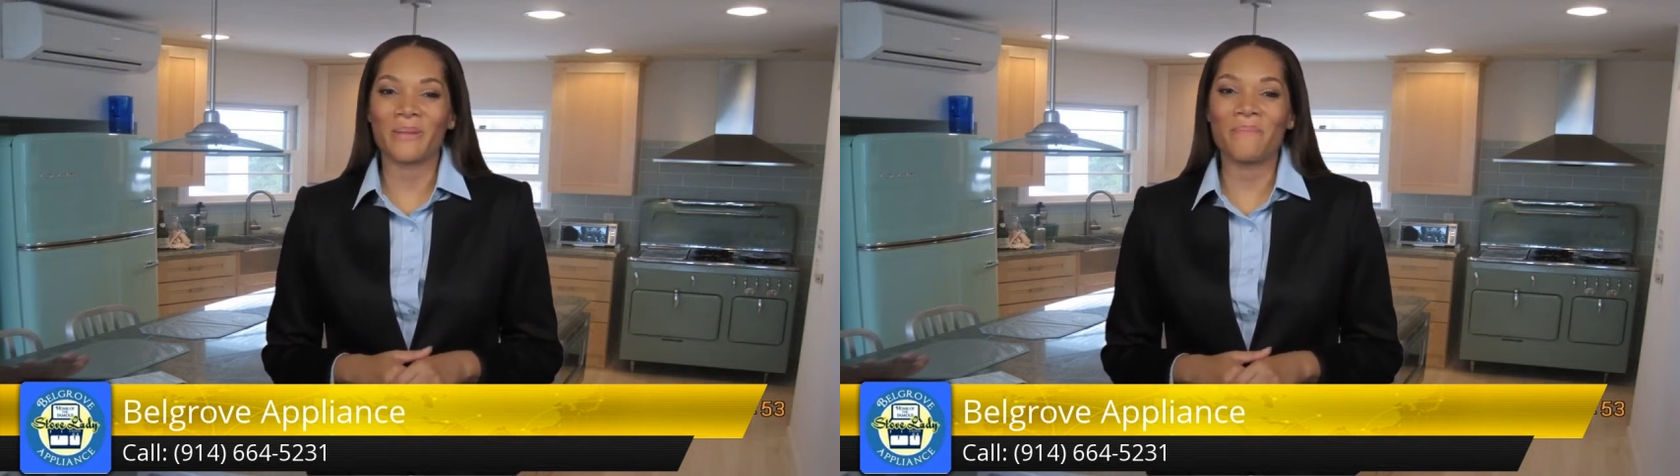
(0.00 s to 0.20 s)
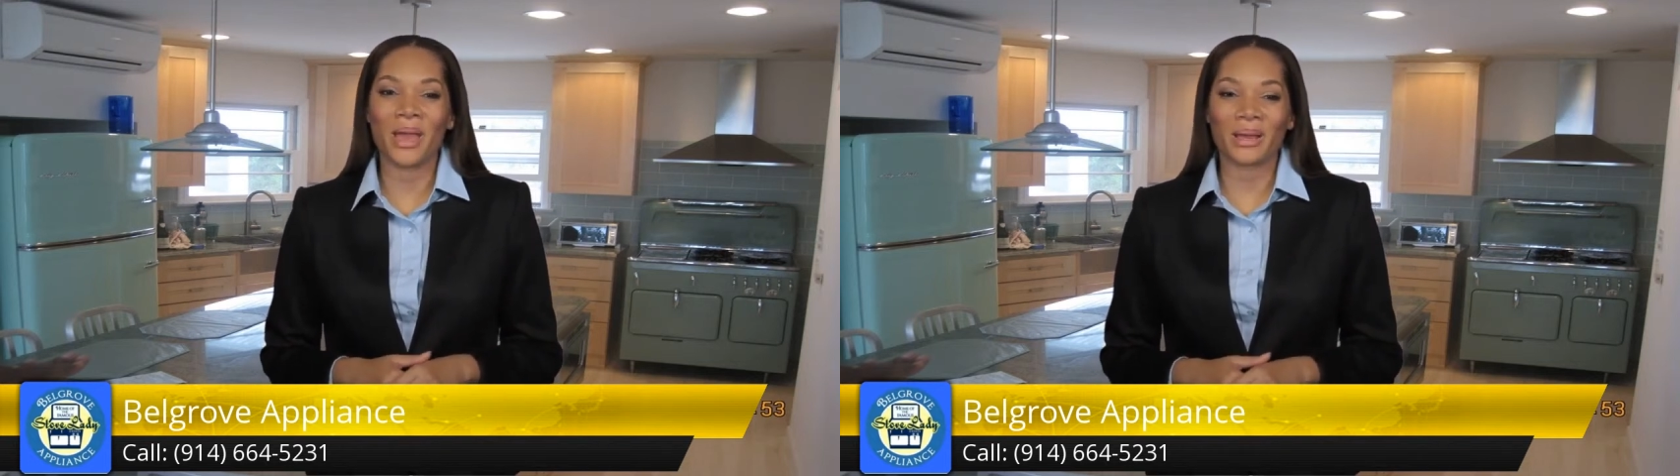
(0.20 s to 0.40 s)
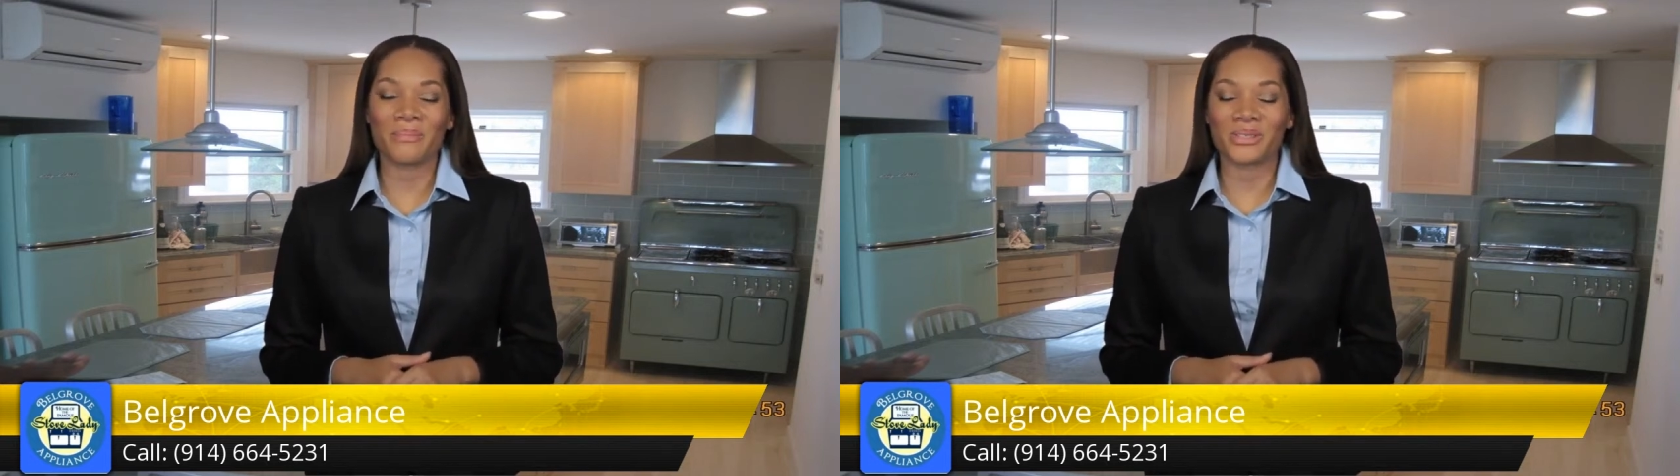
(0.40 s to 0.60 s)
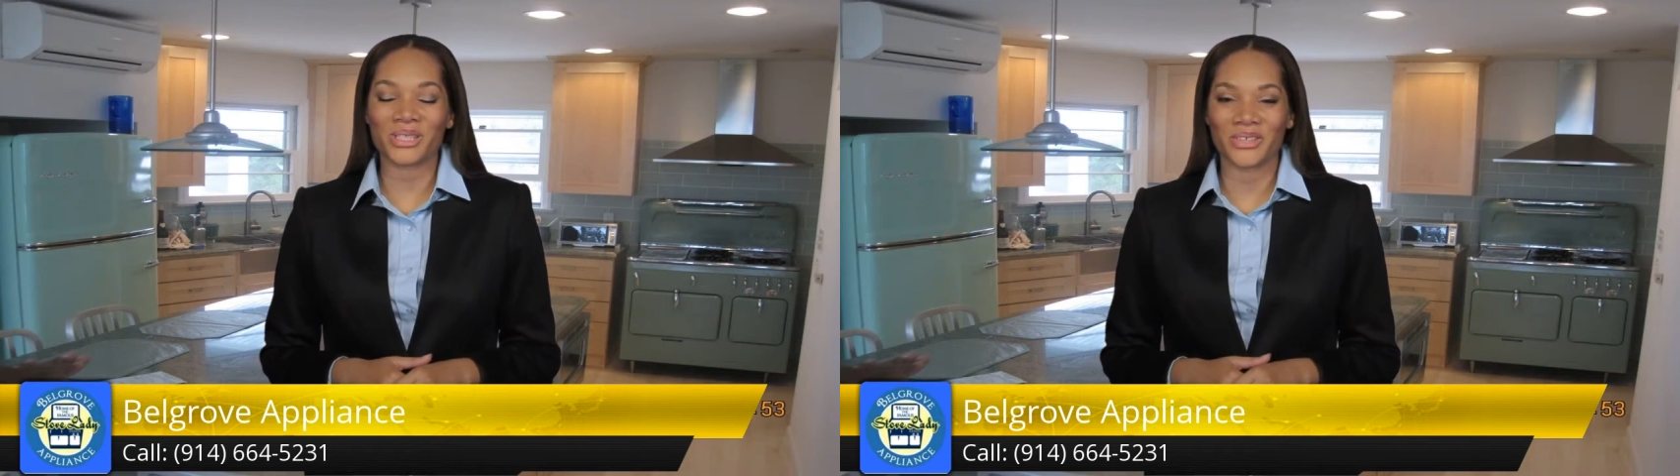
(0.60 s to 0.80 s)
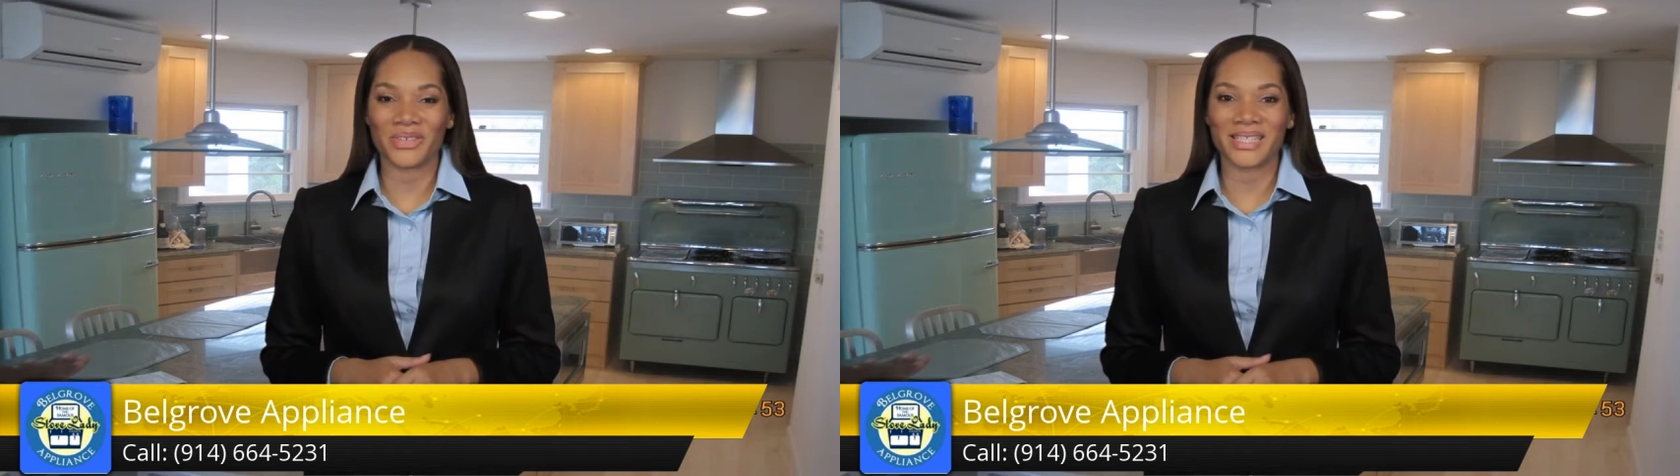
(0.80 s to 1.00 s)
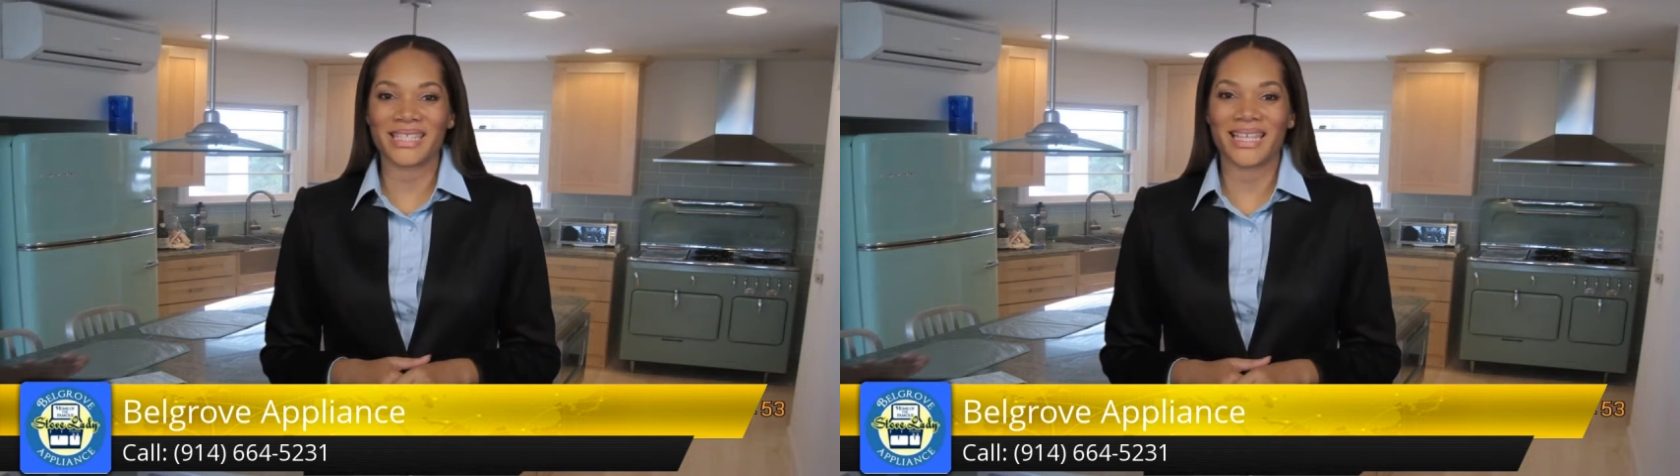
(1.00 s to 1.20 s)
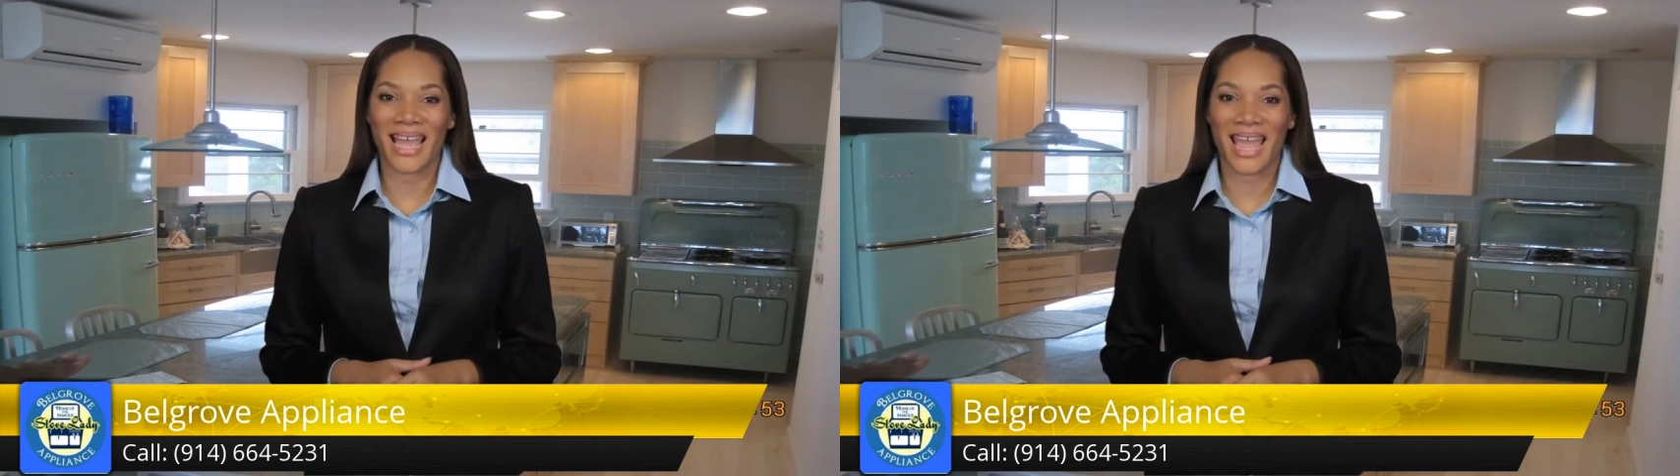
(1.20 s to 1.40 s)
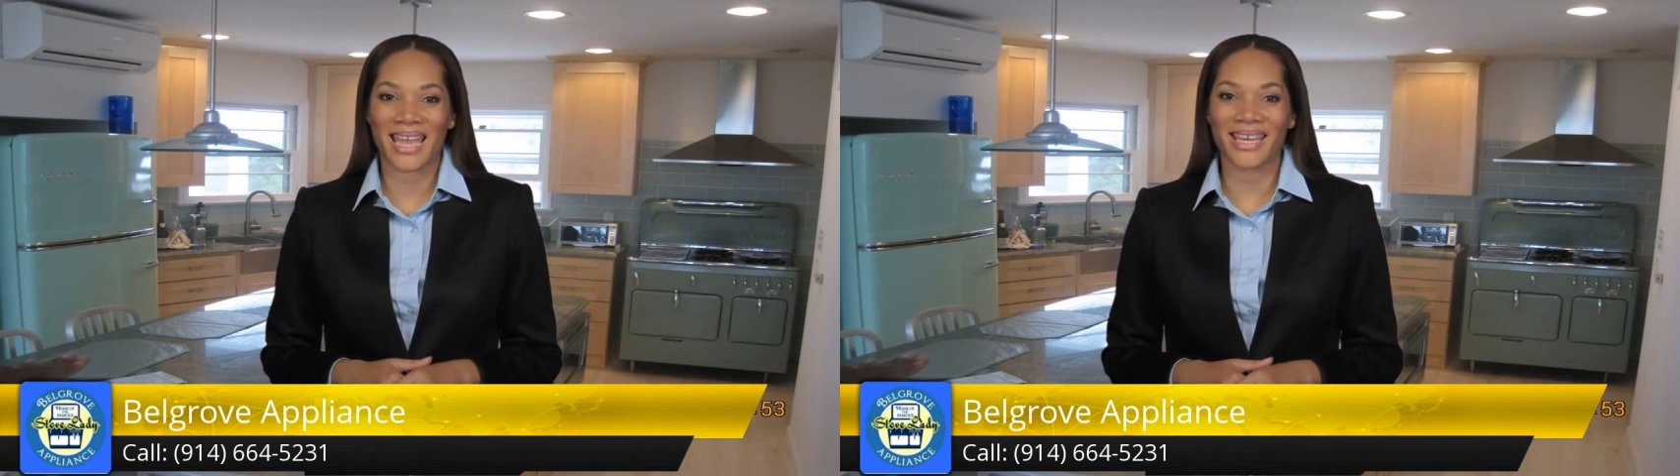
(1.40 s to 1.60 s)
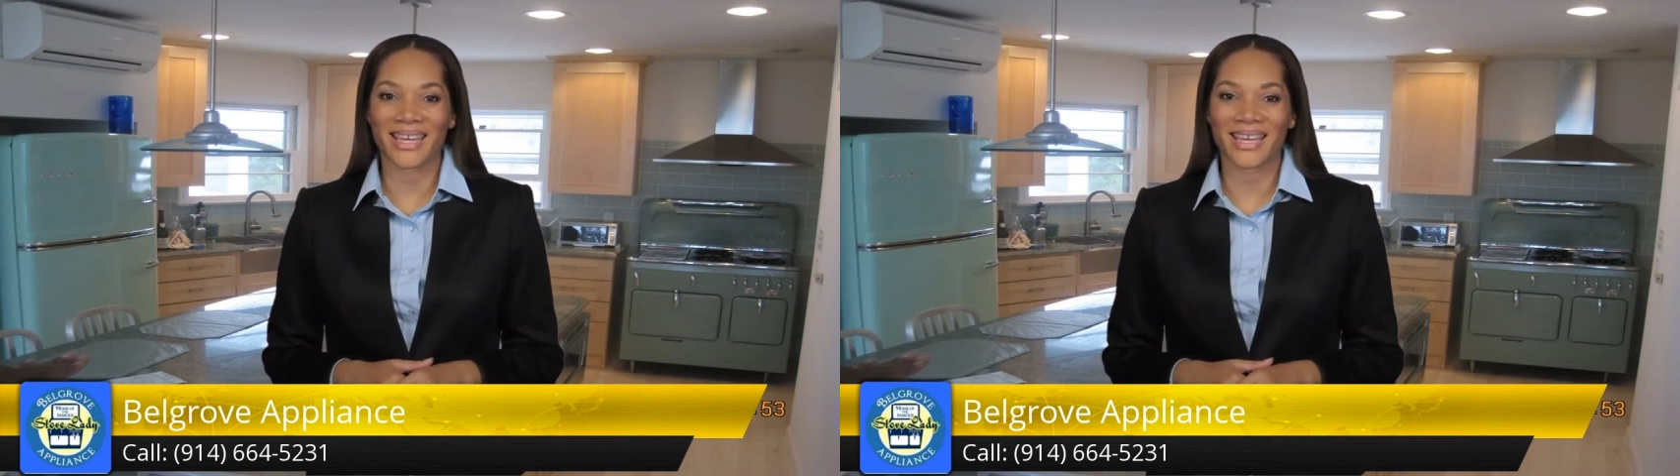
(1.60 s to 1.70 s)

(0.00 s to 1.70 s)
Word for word: impeccable service today.